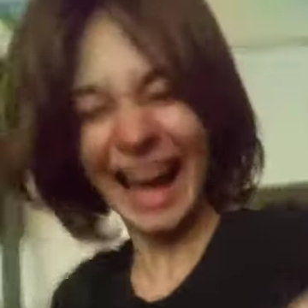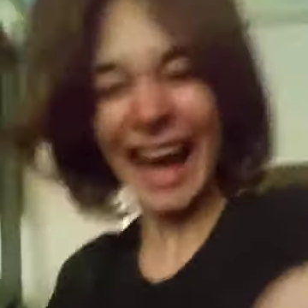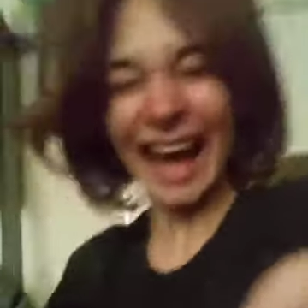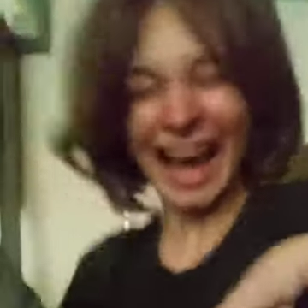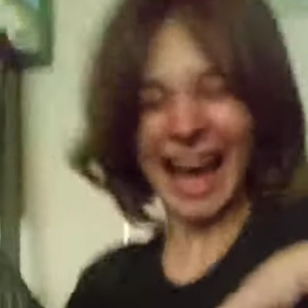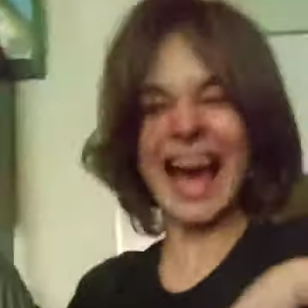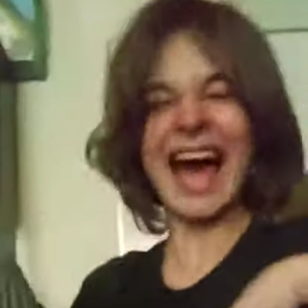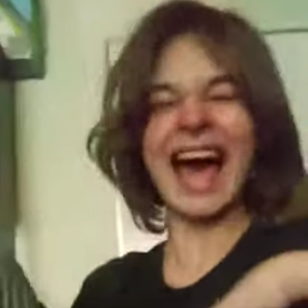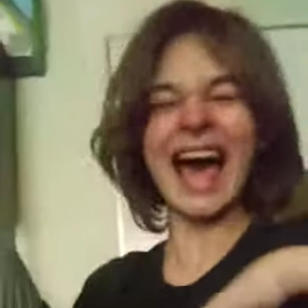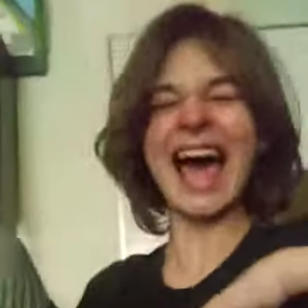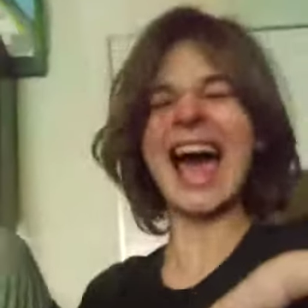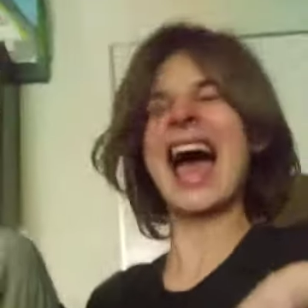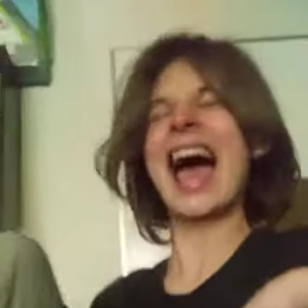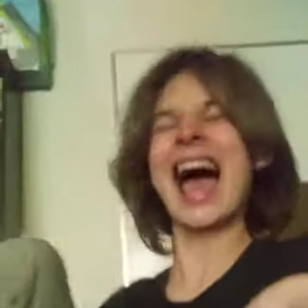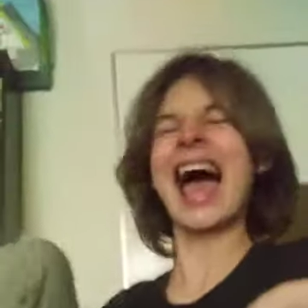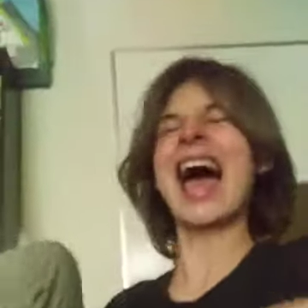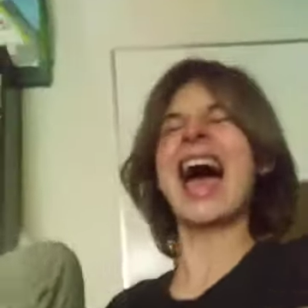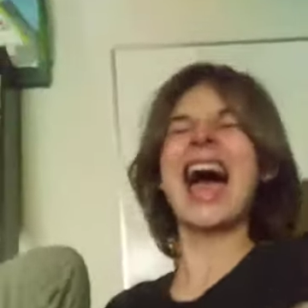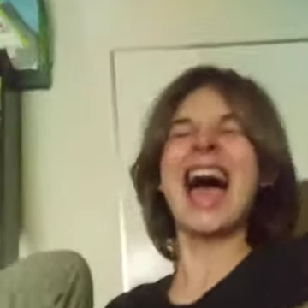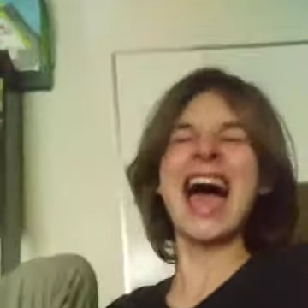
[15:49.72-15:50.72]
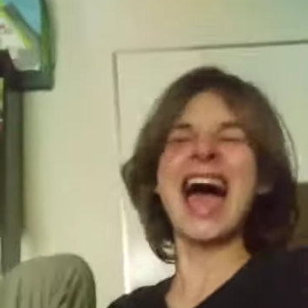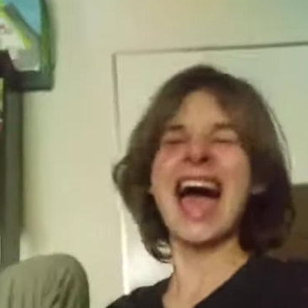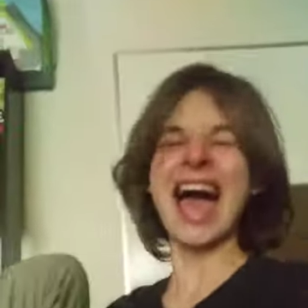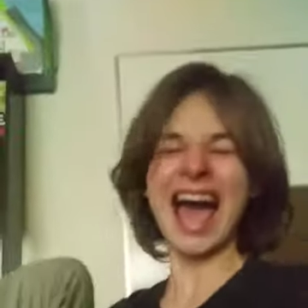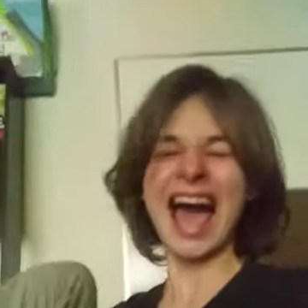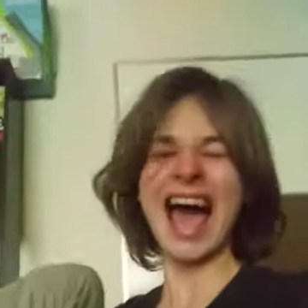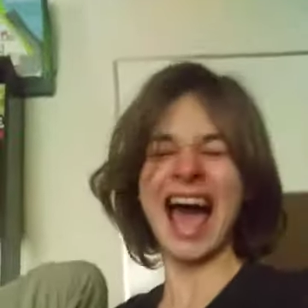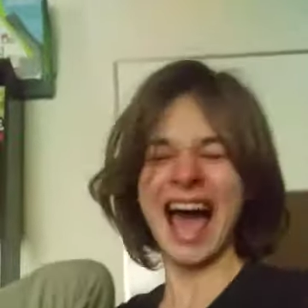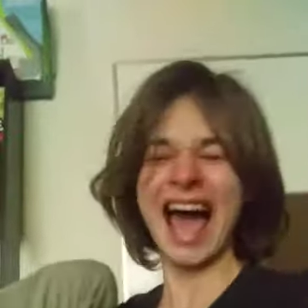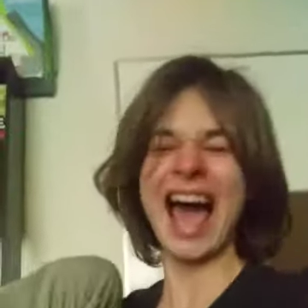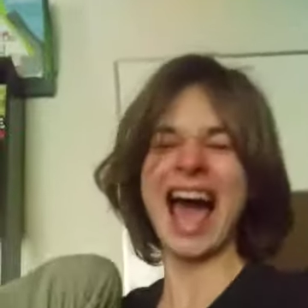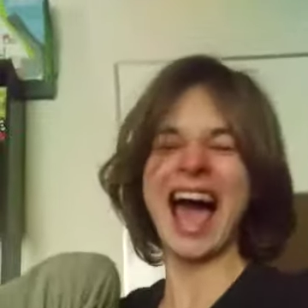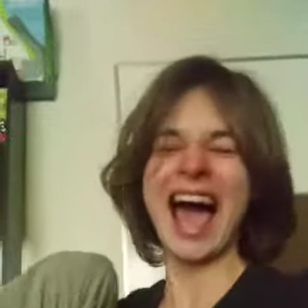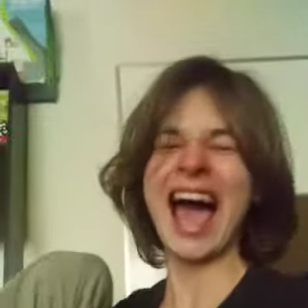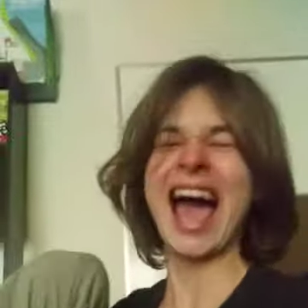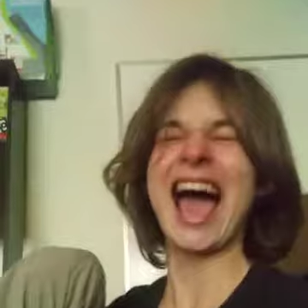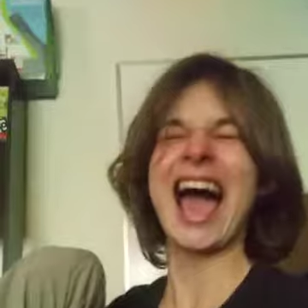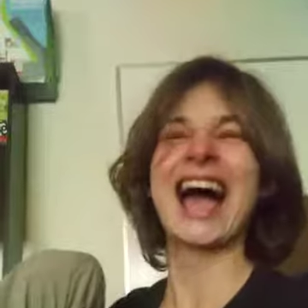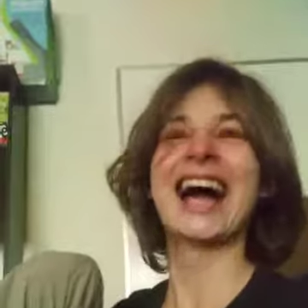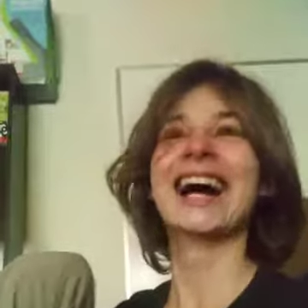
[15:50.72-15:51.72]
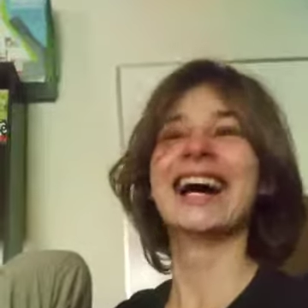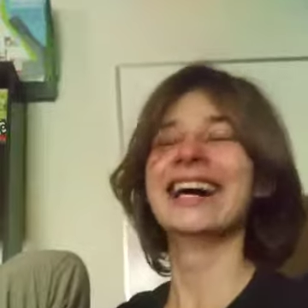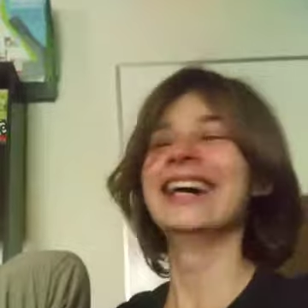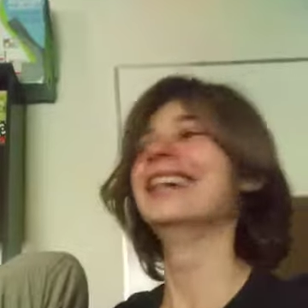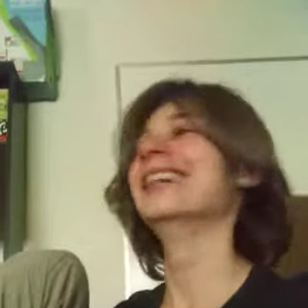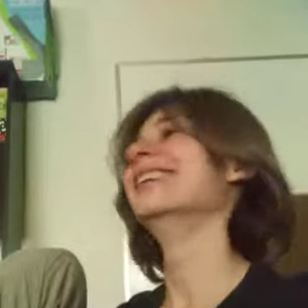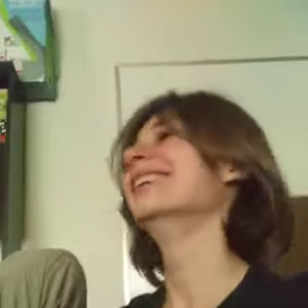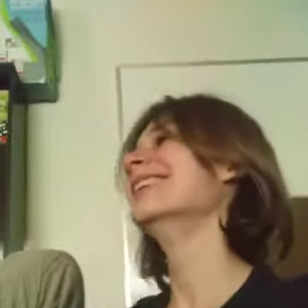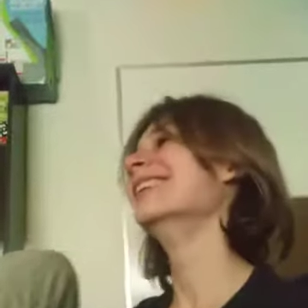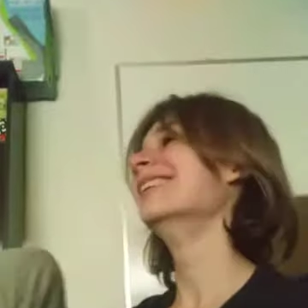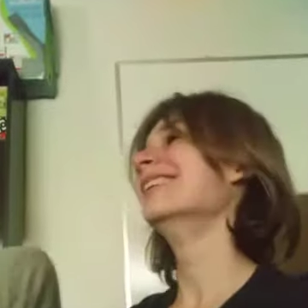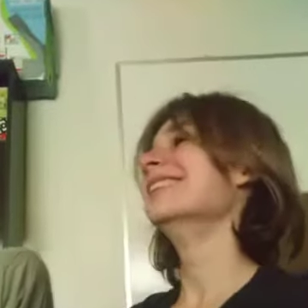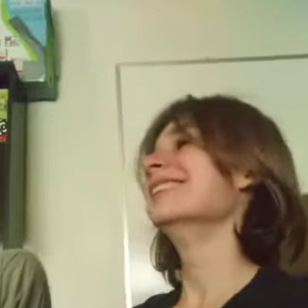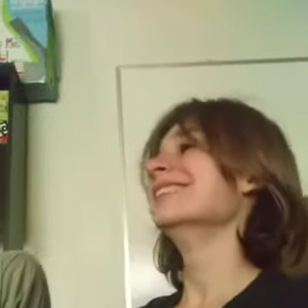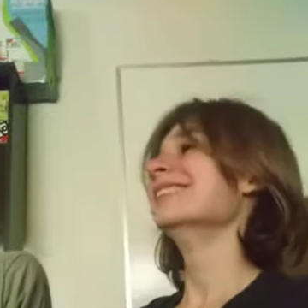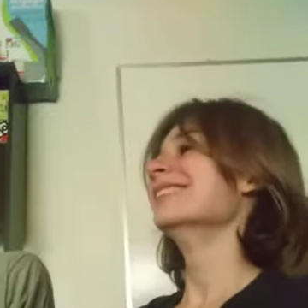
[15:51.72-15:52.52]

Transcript: I like your yawns, though.